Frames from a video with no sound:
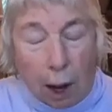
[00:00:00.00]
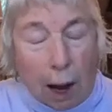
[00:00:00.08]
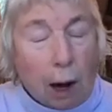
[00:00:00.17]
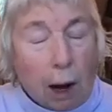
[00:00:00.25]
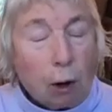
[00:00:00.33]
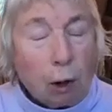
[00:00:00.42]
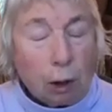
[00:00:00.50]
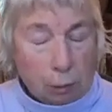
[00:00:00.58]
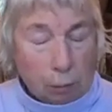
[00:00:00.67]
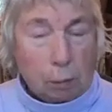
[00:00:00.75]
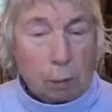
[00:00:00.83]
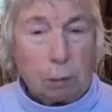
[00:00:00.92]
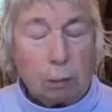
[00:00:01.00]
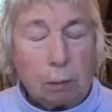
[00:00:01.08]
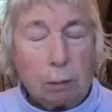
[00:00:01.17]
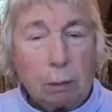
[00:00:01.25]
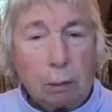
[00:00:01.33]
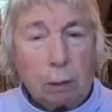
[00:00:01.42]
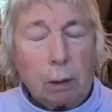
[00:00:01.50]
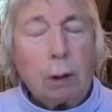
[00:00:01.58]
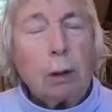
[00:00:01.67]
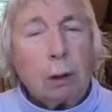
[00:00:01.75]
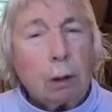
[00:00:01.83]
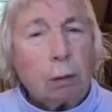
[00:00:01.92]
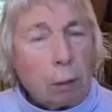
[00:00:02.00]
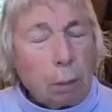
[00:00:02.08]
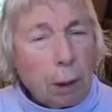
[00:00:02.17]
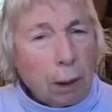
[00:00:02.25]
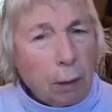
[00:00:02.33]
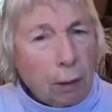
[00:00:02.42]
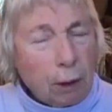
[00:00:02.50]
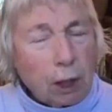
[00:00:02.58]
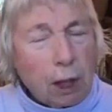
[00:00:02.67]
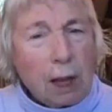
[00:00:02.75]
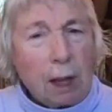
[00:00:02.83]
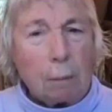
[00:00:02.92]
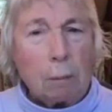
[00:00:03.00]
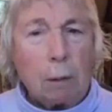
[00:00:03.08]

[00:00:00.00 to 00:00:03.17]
our help, to repair their dam.